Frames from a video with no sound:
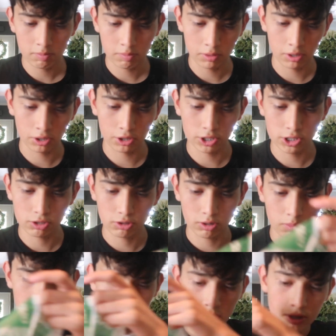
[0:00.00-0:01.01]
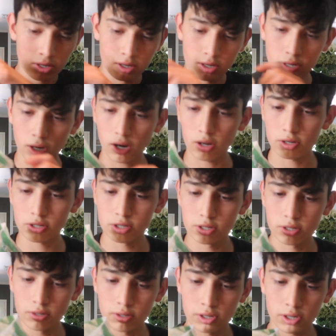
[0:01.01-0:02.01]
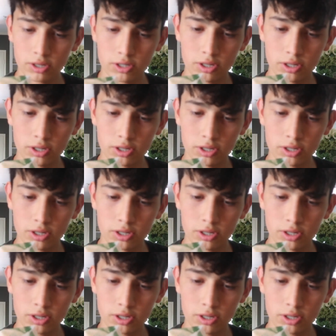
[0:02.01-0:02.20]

burgers from Carl's Jr.